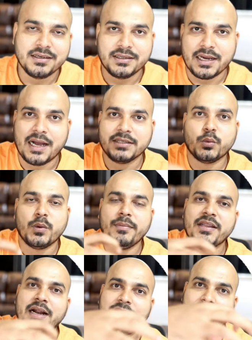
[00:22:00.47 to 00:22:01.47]
the task will
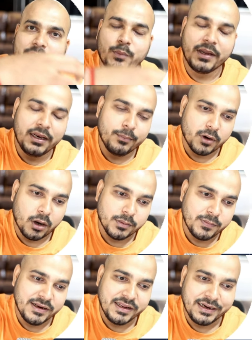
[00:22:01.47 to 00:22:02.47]
be that it will
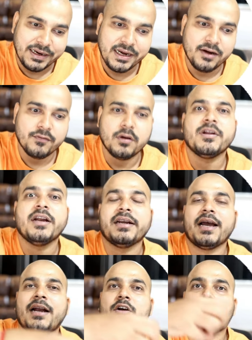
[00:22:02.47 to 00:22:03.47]
probably read from the
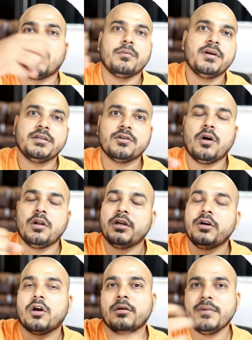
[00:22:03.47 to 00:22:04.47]
entire documents, all
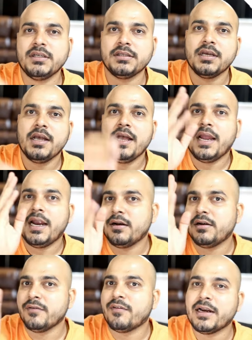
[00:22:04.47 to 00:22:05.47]
the documents. It
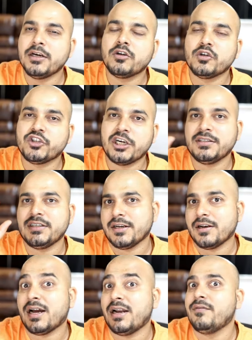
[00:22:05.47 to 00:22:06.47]
will divide into chunks. It
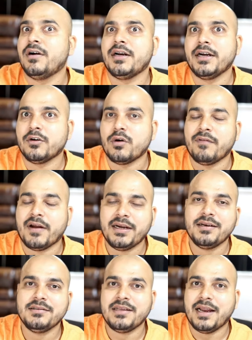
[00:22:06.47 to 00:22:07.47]
will convert into
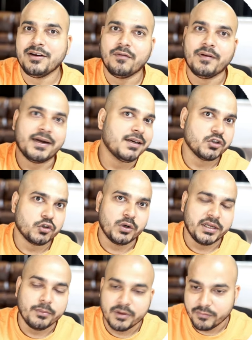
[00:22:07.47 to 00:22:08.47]
vectors and your vector
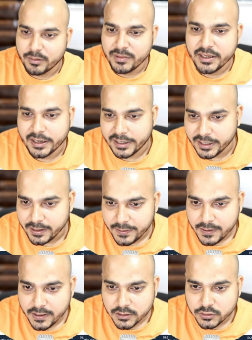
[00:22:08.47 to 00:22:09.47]
store DB will be ready.
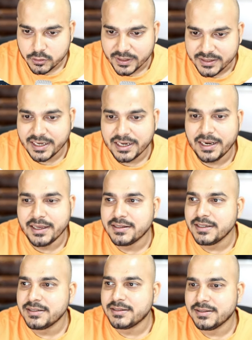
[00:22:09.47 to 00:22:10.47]
So once I click
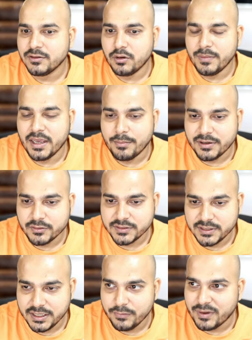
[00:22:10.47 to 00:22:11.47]
this, you'll be able to
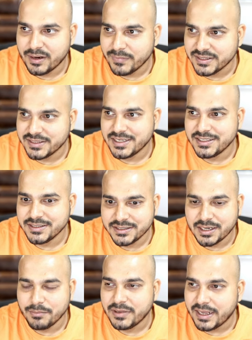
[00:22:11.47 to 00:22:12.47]
see one message in
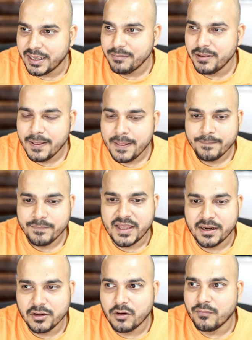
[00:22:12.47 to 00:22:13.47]
some type
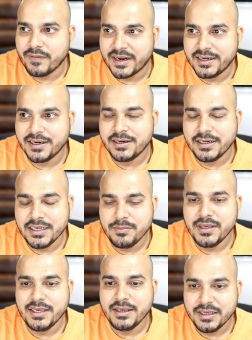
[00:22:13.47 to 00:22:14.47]
that your vector
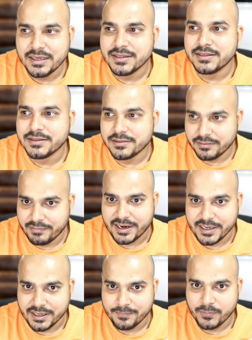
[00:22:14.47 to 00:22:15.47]
DB is
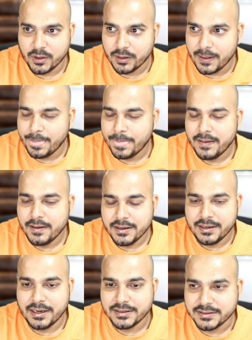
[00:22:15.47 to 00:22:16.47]
ready. Okay.
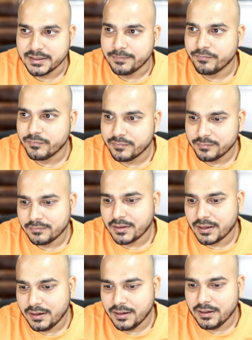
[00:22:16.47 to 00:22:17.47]
Let's see
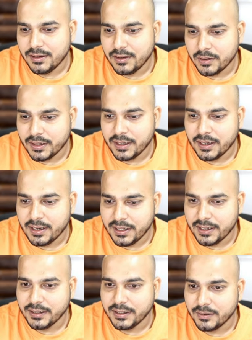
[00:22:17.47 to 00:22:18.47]
okay
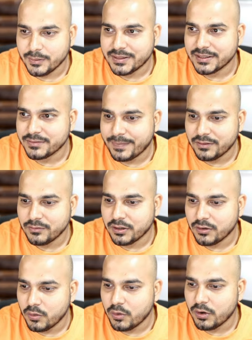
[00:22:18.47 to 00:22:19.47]
and uh, with respect to
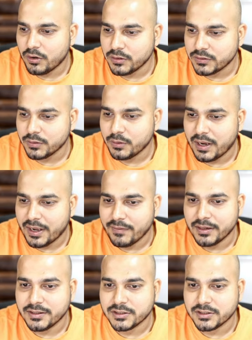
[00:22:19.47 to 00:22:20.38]
the code also i will